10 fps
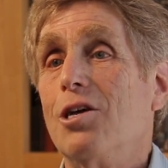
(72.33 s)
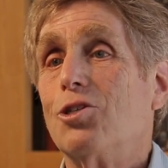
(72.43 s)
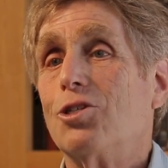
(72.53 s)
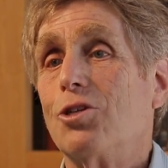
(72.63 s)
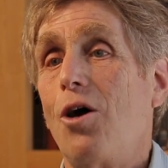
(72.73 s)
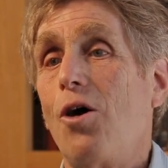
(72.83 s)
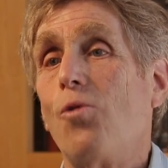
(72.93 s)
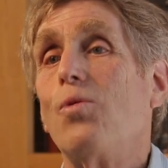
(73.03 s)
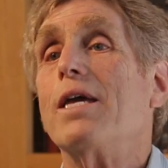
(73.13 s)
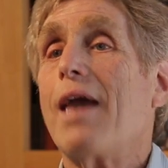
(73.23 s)
So
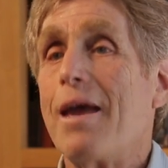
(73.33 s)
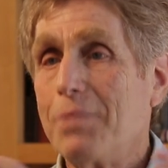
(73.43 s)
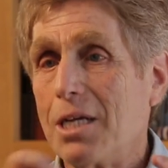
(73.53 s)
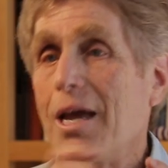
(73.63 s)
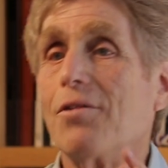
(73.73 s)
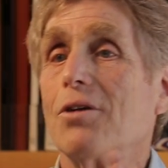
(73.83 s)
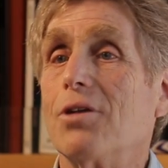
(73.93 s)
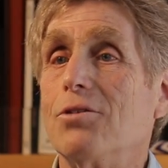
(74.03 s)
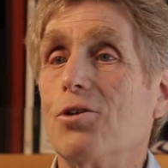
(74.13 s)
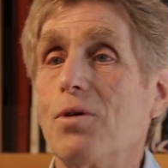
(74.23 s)
we came together
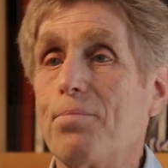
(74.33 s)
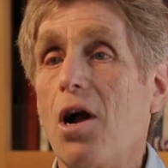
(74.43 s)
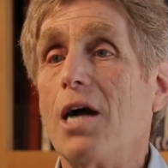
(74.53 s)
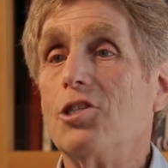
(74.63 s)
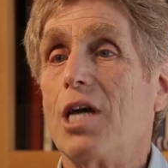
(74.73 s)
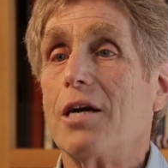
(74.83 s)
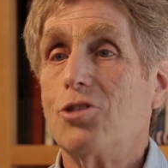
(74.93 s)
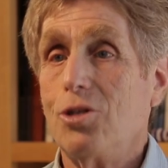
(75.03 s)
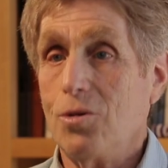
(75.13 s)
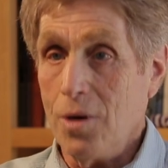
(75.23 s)
to do a
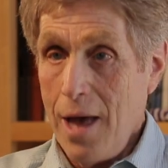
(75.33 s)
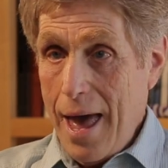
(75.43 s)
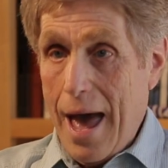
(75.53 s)
project to